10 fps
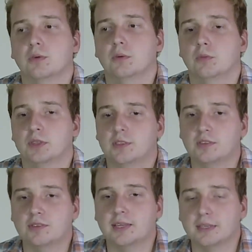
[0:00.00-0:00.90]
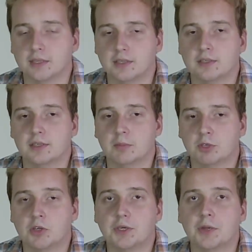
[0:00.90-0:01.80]
And what this is like, I'm
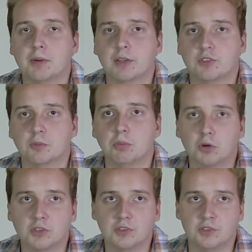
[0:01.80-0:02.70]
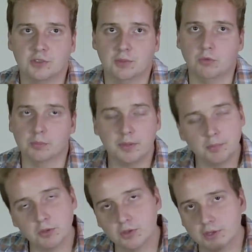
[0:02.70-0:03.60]
talking about a support system where
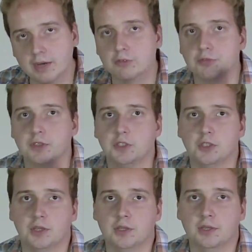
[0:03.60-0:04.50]
people look out for each other.